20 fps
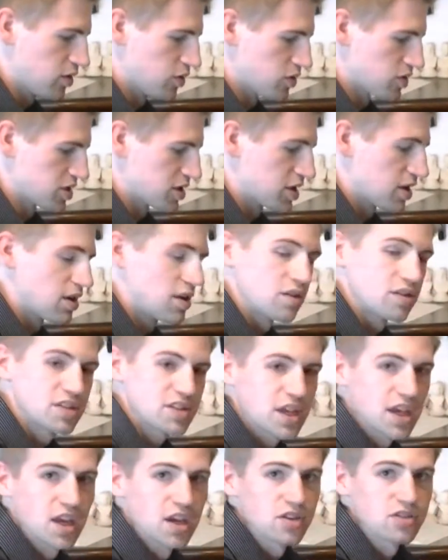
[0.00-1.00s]
those
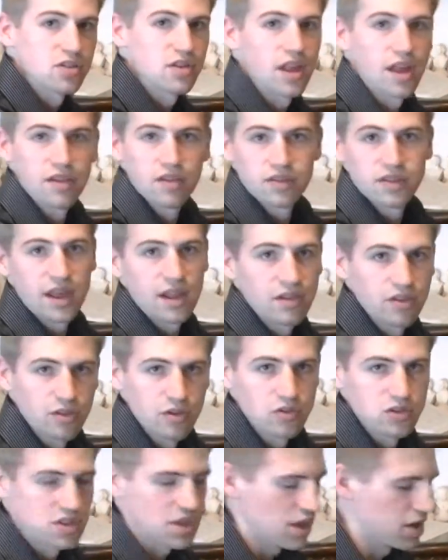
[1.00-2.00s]
scales or
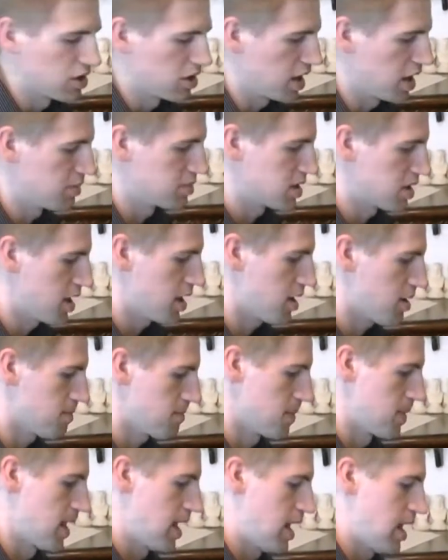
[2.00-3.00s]
those letter names there,
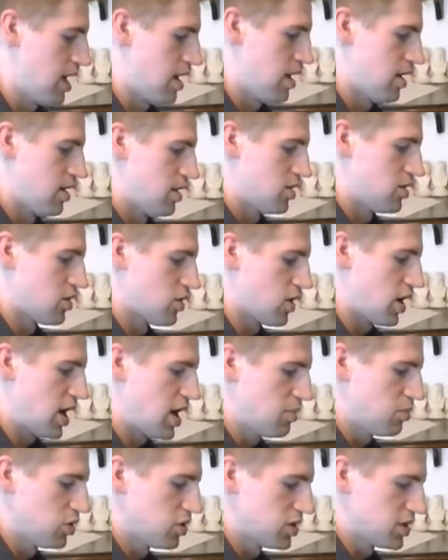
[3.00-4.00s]
you're
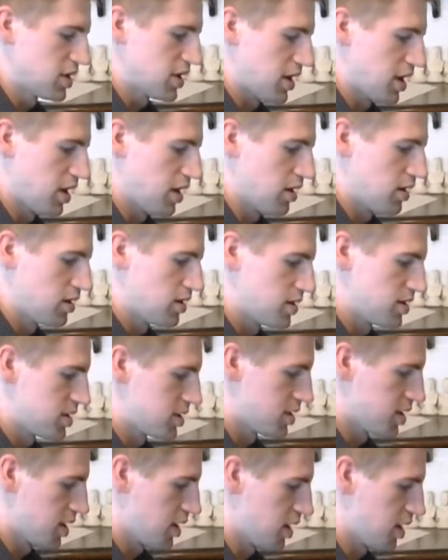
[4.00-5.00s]
able to
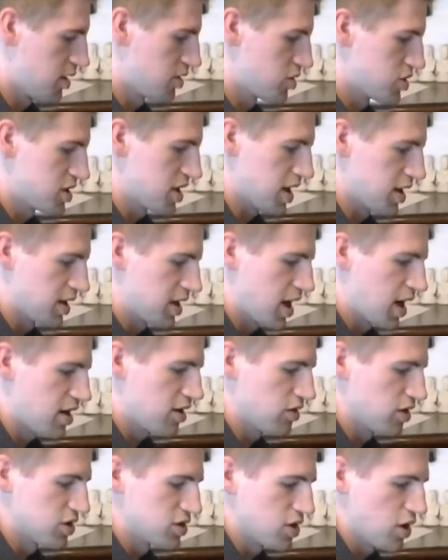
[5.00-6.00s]
understand kind
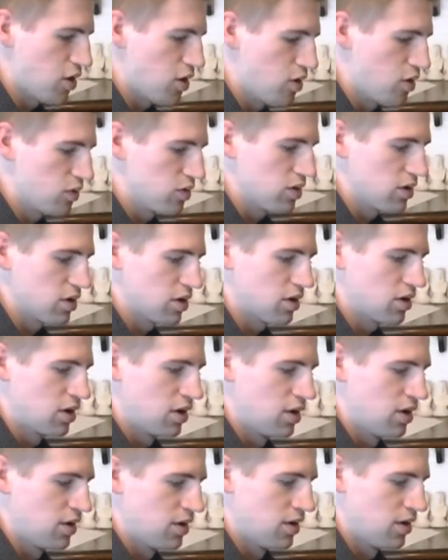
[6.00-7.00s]
of the tone.
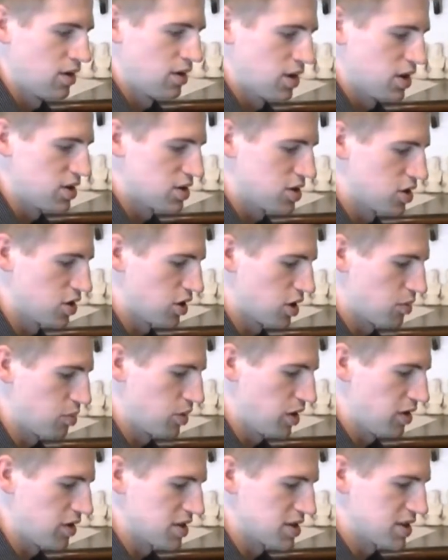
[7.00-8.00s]
So you're going to
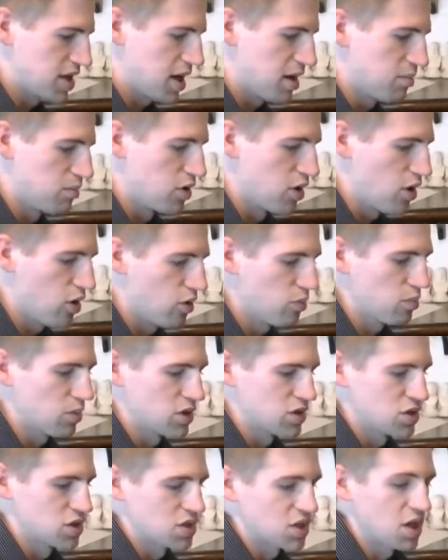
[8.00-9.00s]
play the same note, but
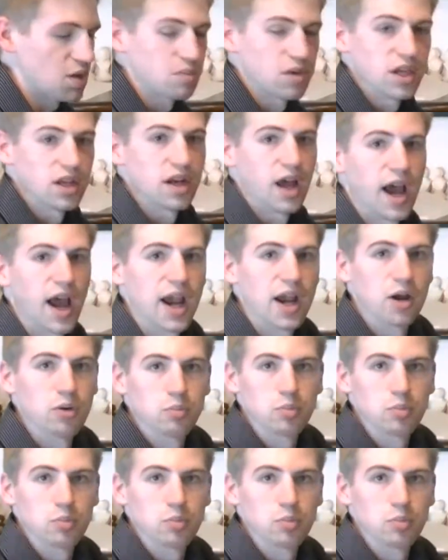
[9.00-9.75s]
it's just going to be in a higher